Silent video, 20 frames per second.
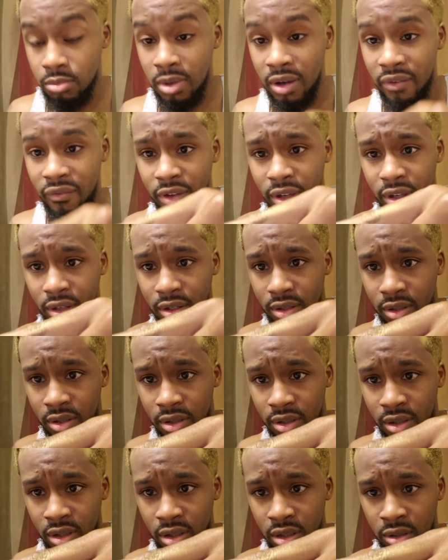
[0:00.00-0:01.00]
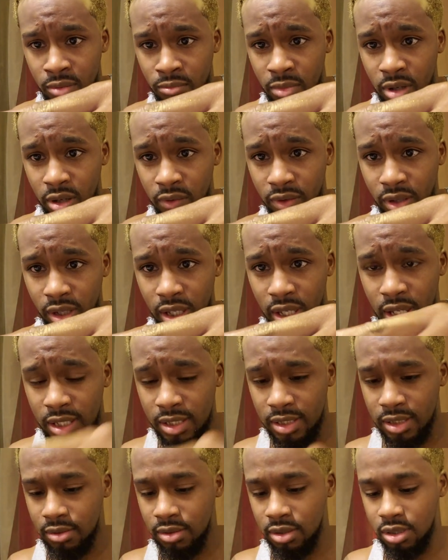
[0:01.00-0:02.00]
my finger, I think it
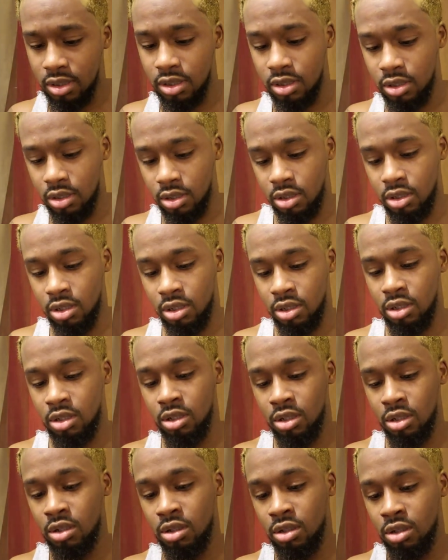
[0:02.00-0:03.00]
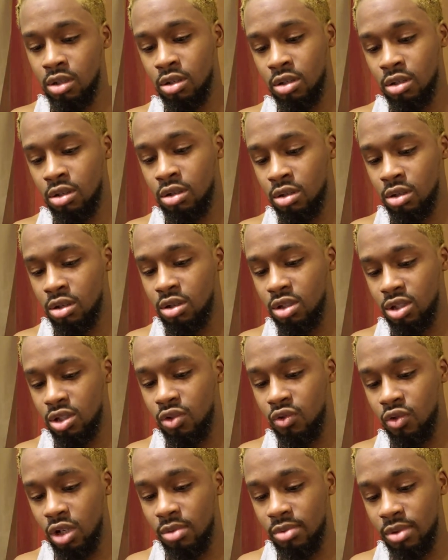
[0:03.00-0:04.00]
has it and it
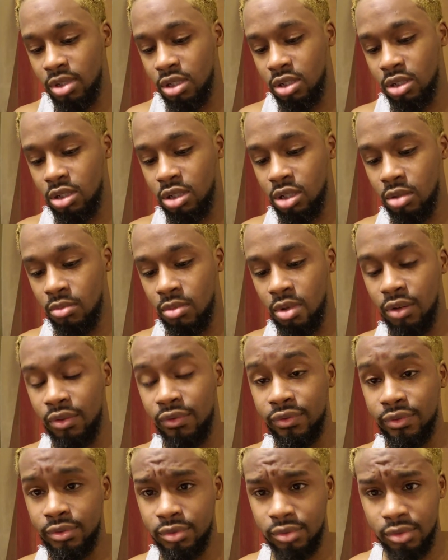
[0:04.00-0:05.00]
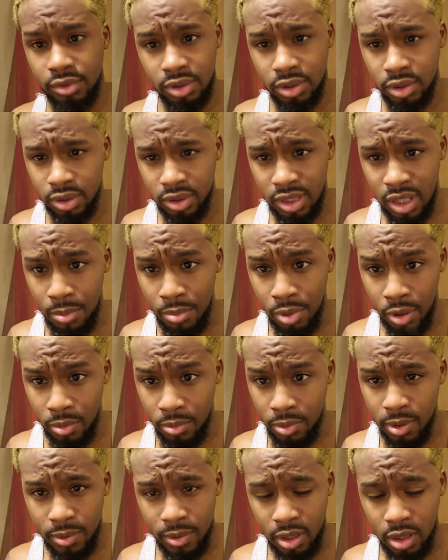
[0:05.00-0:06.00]
scrubs it when it comes up shit, it's not
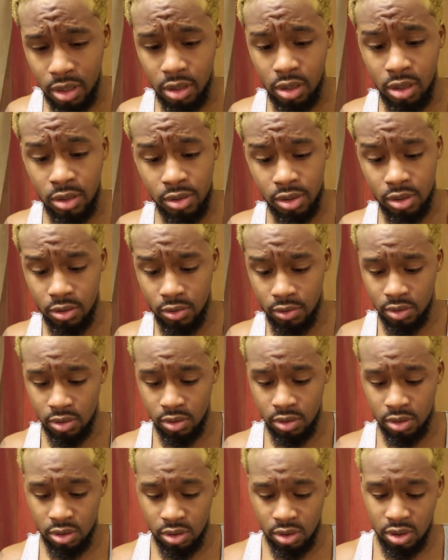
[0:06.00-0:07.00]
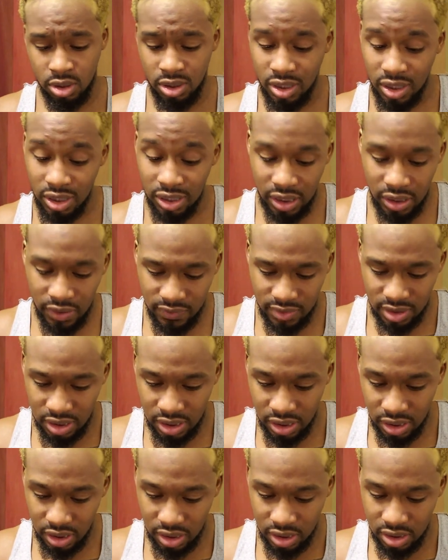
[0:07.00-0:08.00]
permanent at all. So it leaves the
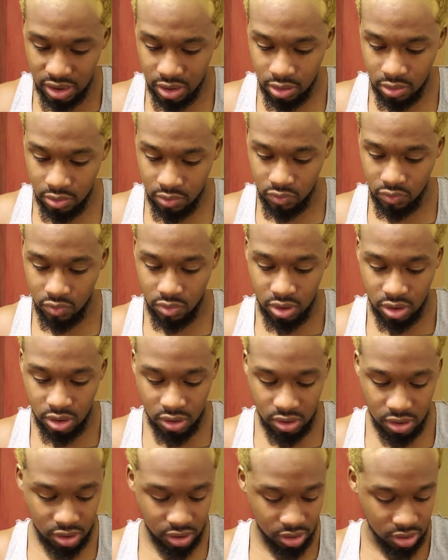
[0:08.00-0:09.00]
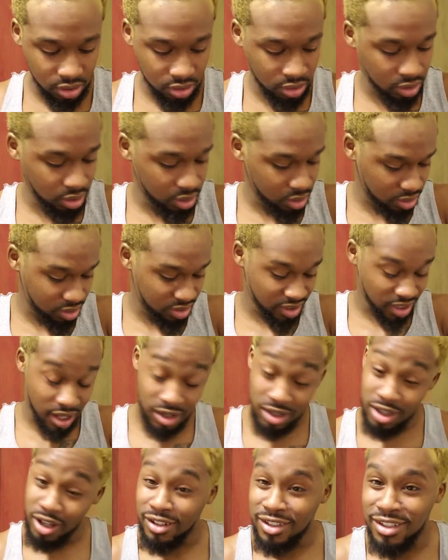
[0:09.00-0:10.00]
glitters though. It leaves this little glitter
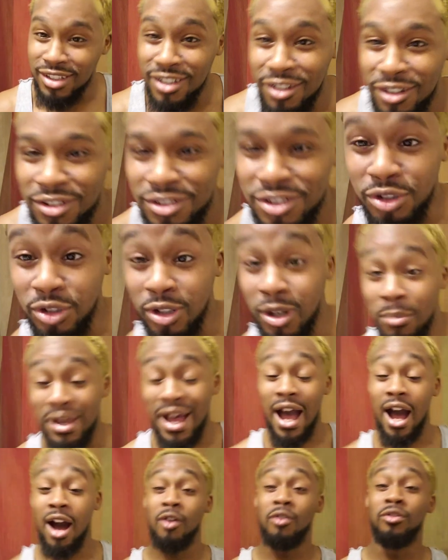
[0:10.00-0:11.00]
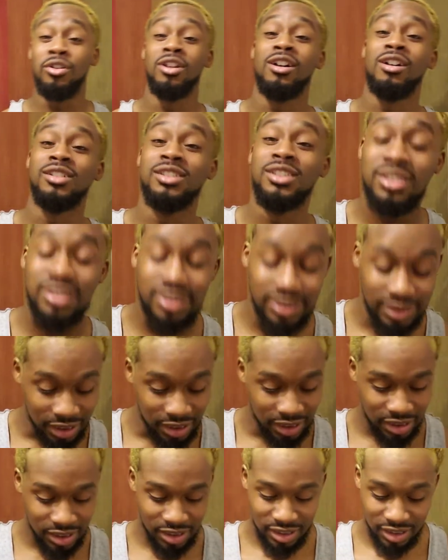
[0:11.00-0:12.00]
style. Y'all see me trip out, y'all. She
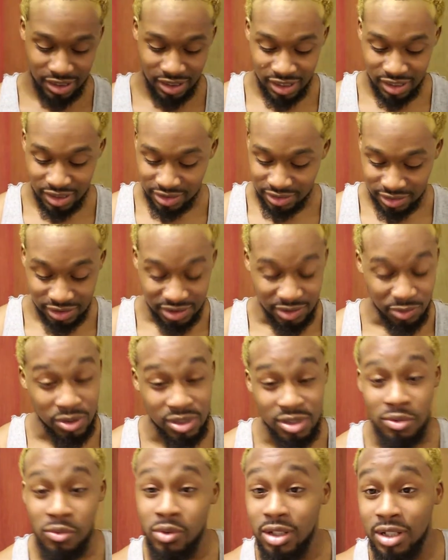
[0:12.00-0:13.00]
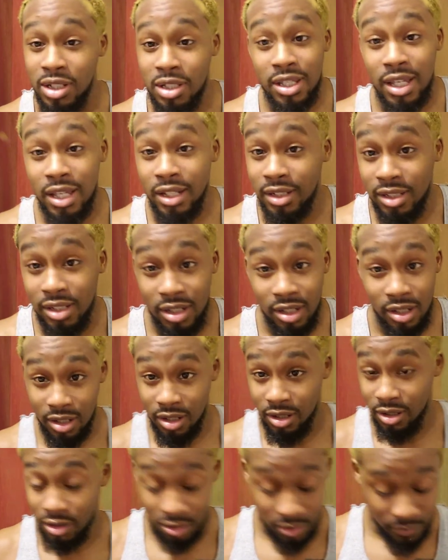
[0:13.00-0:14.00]
said she wasn't with this idea
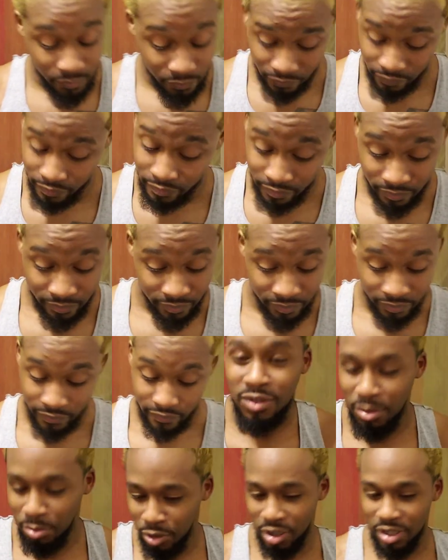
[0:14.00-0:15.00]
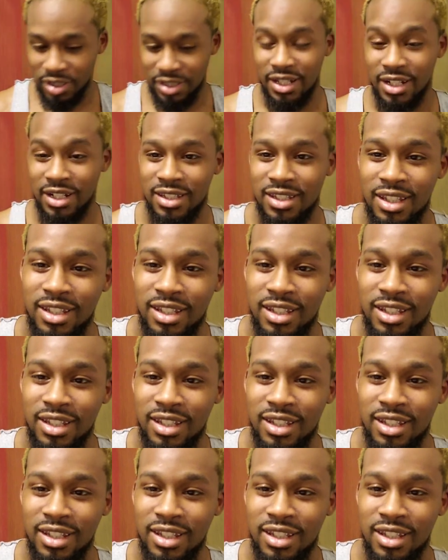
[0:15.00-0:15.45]
at all. See what the boys gotta